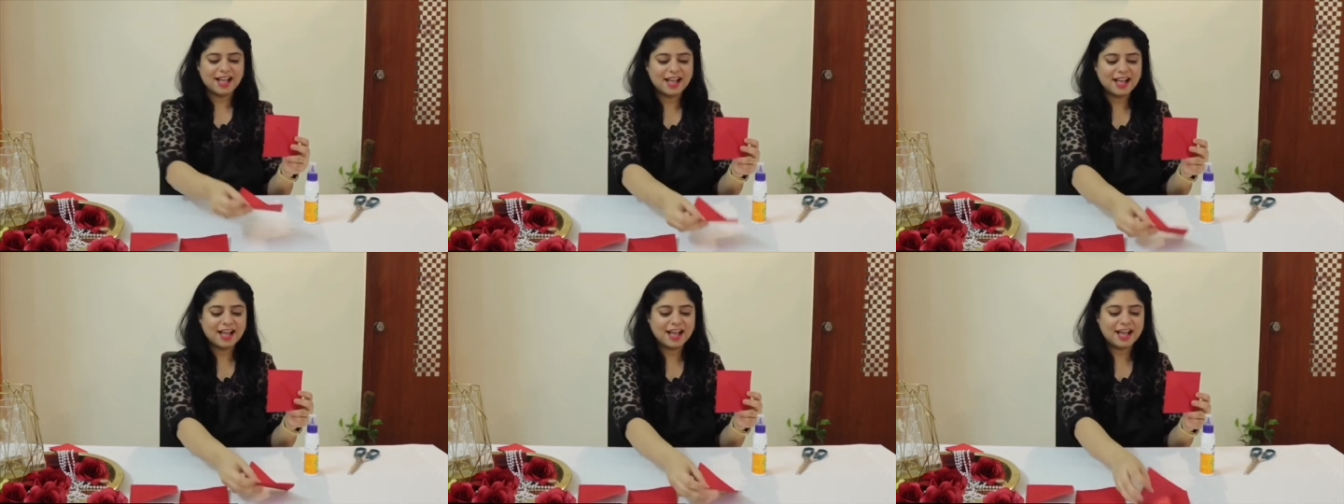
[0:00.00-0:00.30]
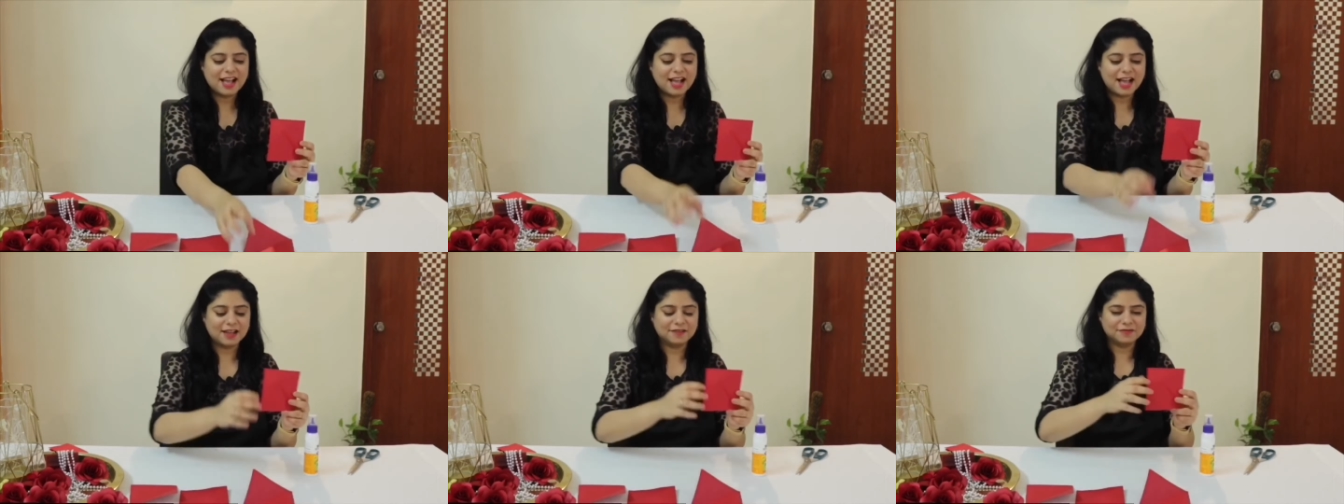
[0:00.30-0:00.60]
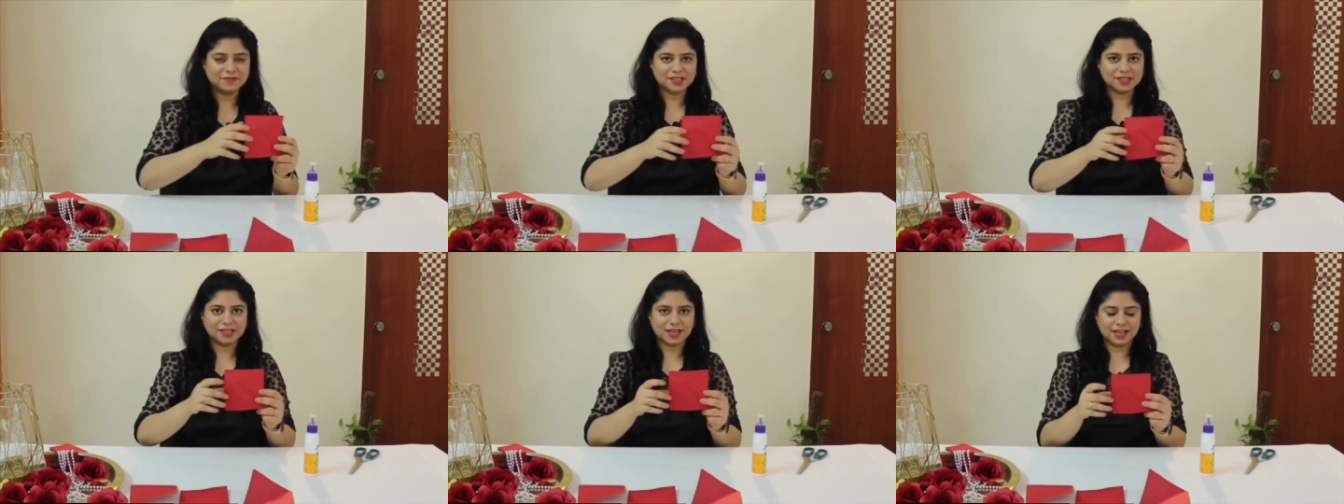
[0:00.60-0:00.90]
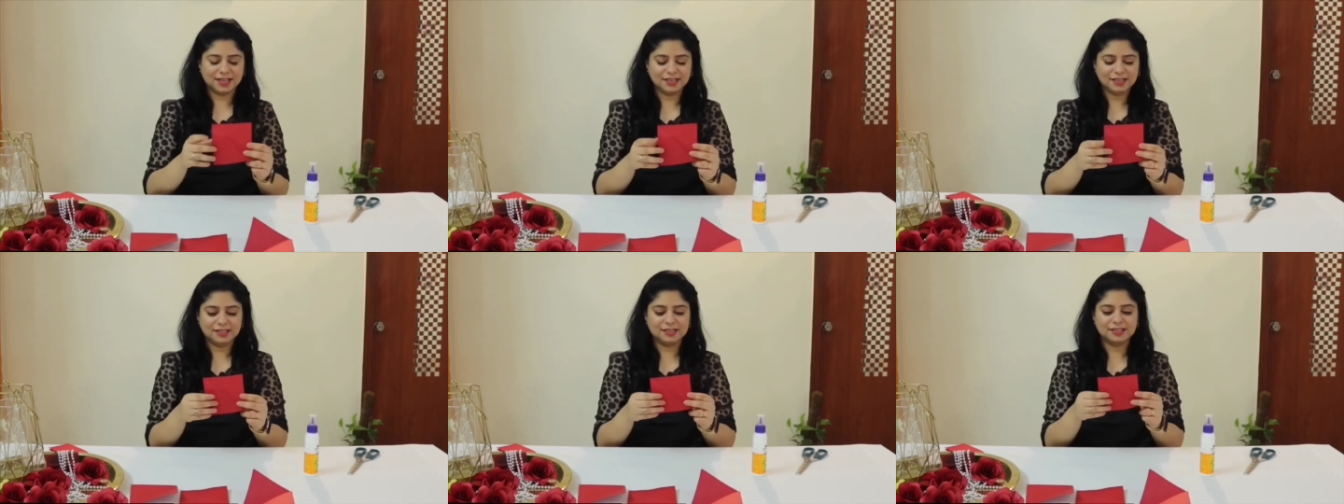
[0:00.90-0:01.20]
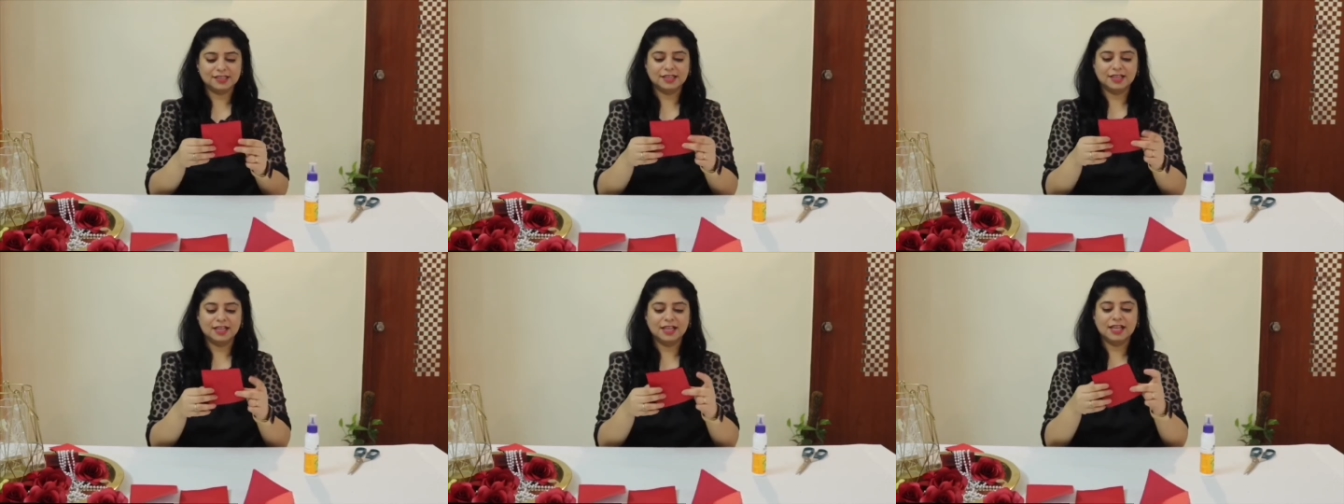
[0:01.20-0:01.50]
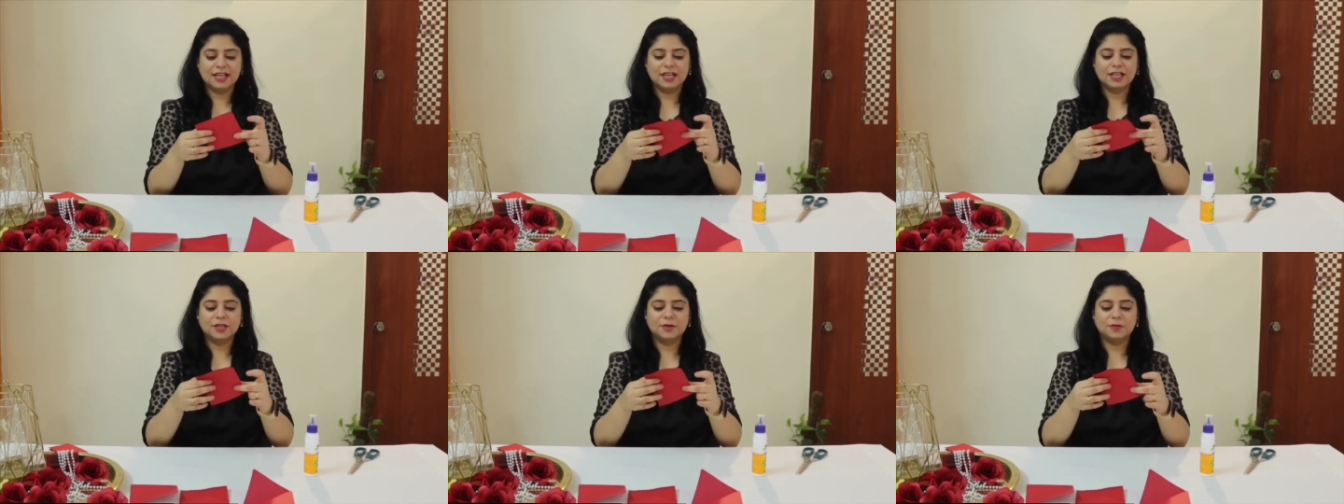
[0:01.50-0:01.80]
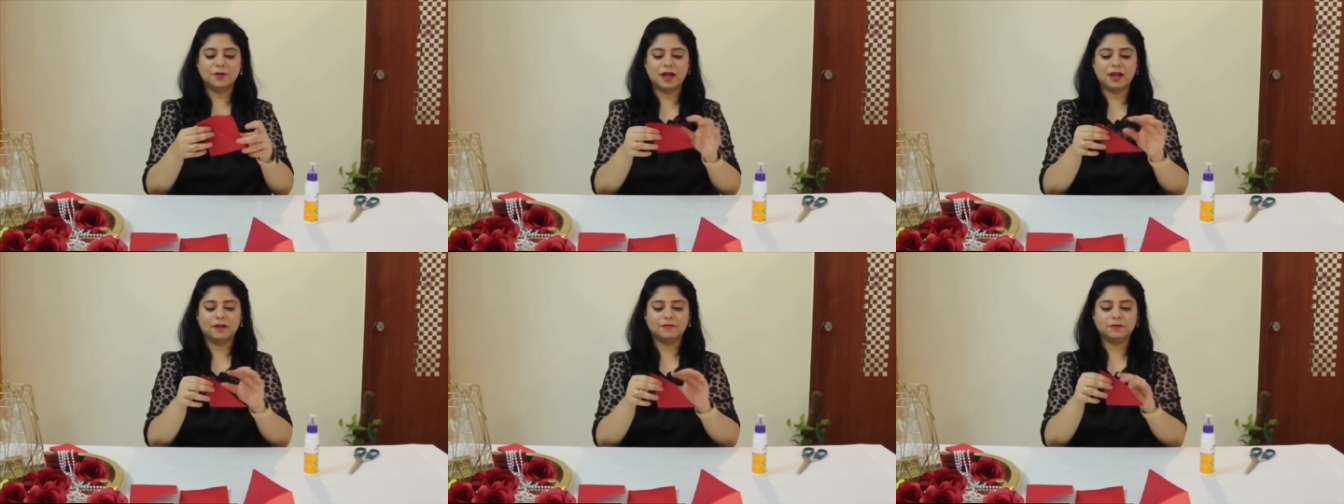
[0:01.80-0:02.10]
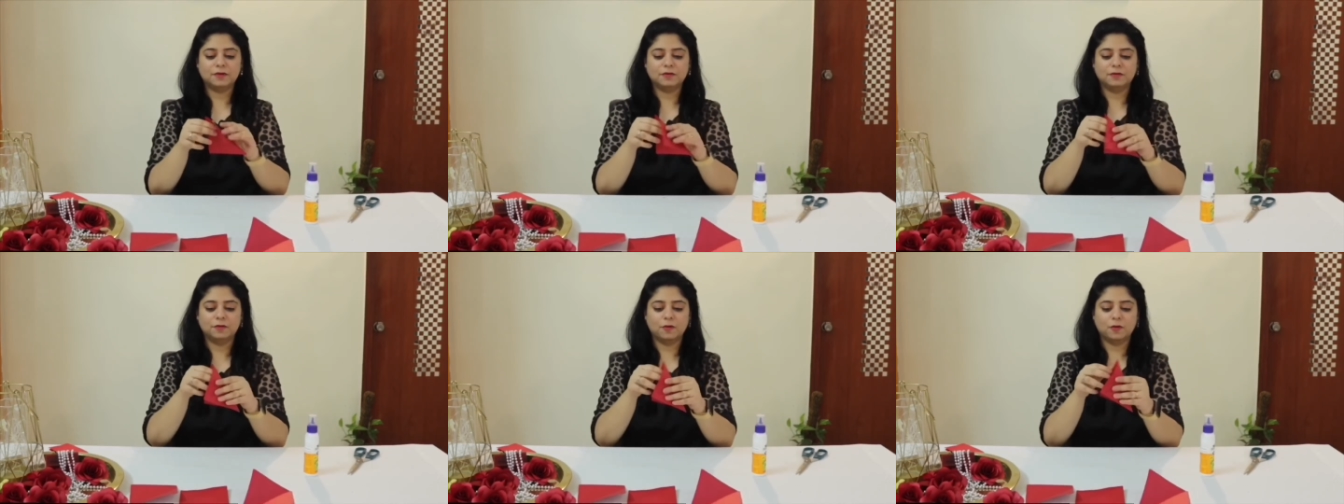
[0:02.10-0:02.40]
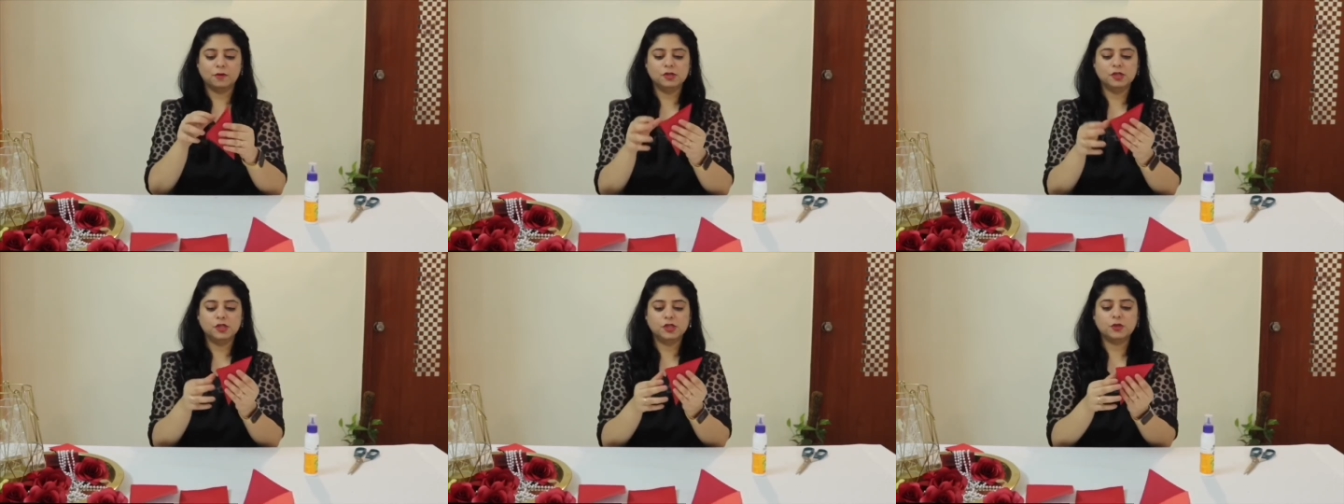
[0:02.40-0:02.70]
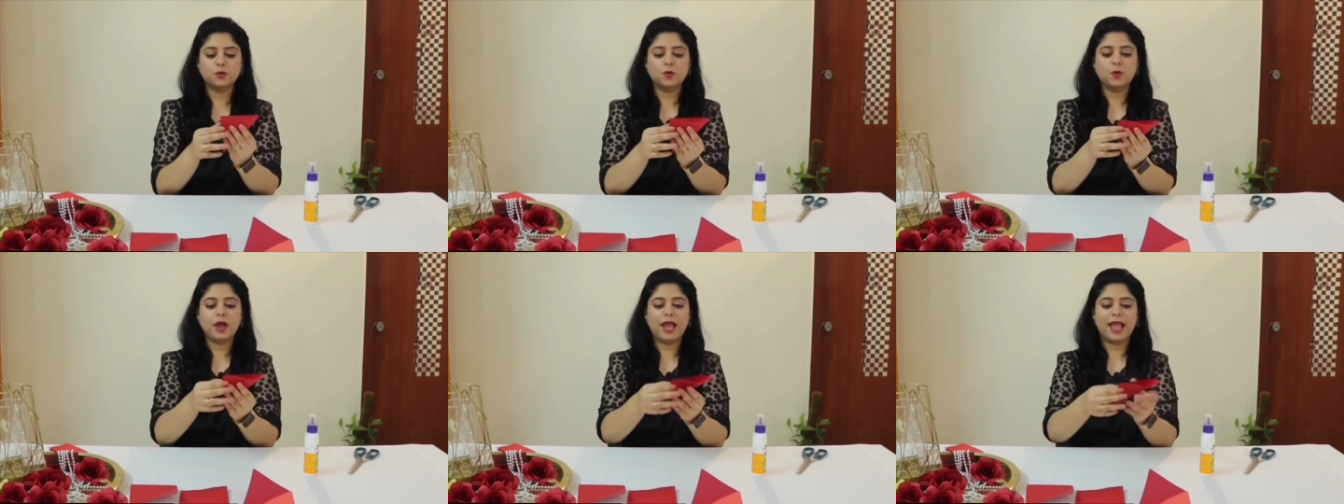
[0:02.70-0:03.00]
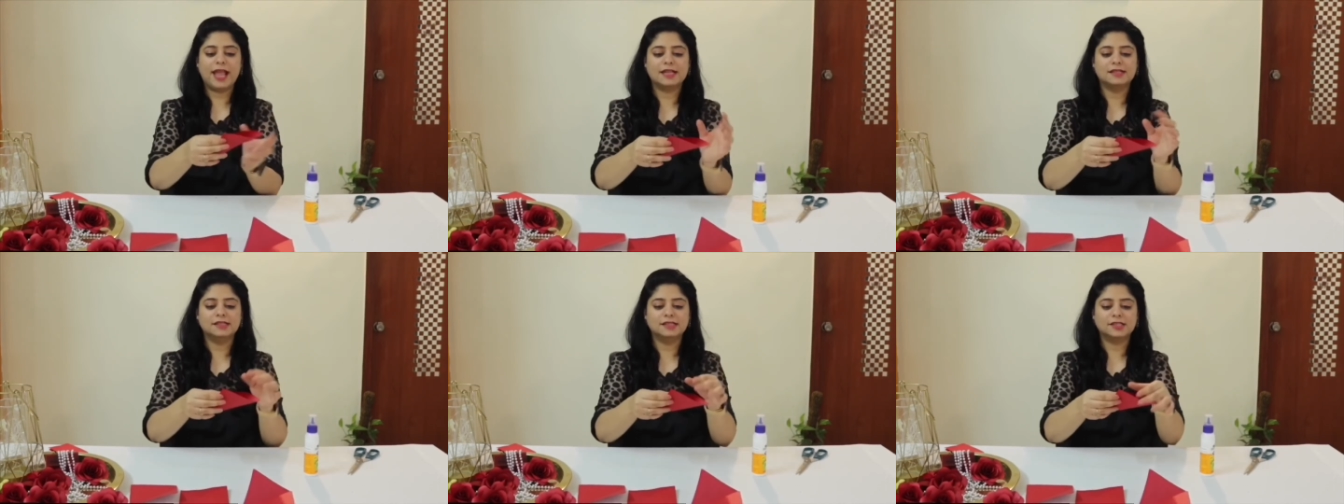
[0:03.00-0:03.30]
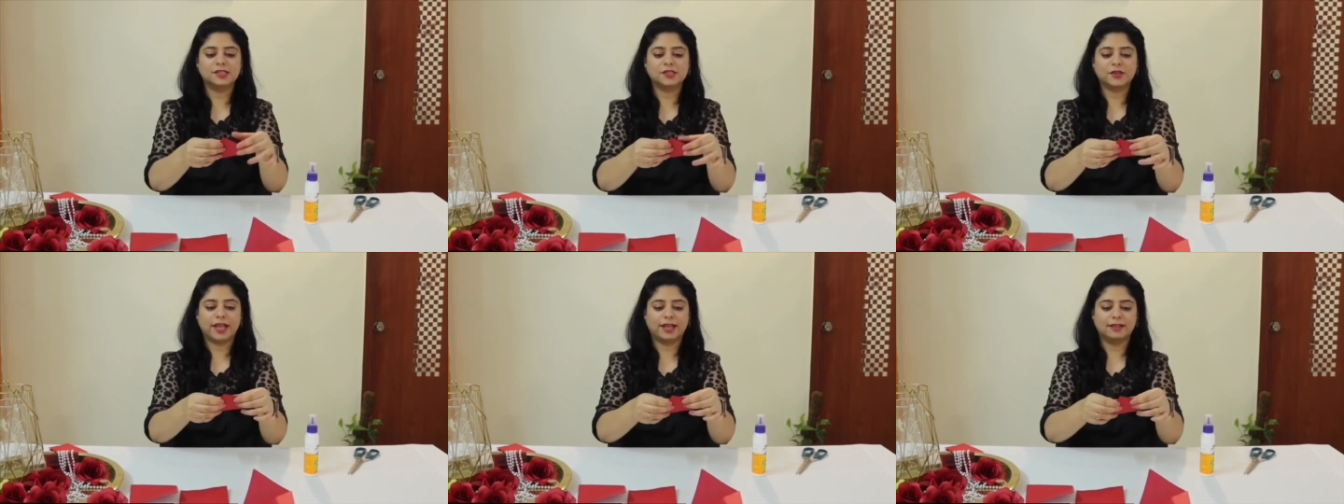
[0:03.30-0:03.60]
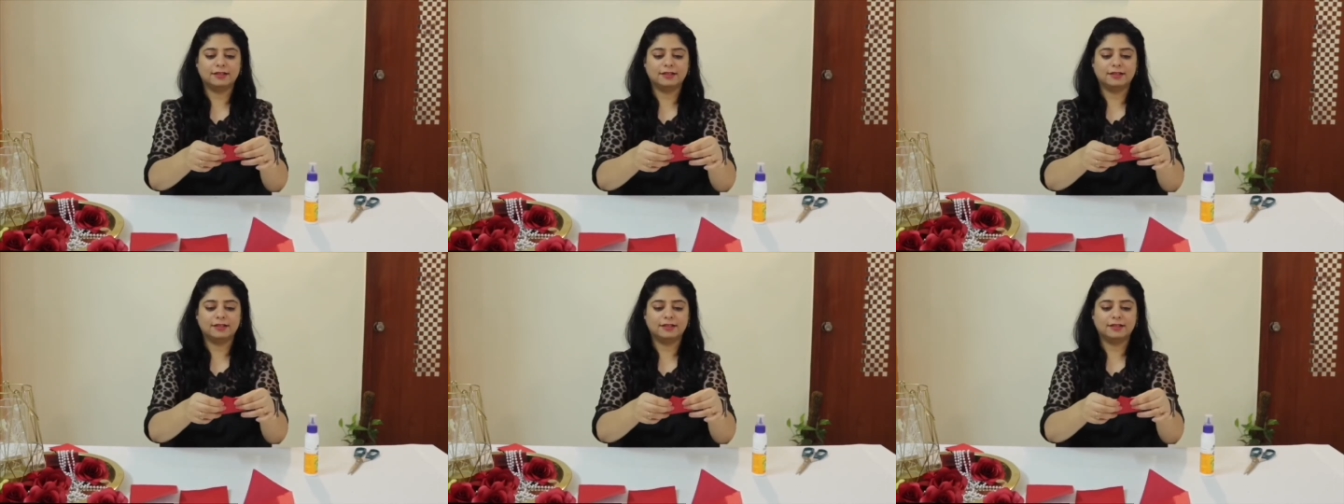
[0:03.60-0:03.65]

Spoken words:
After that, you have to fold 2 ends together.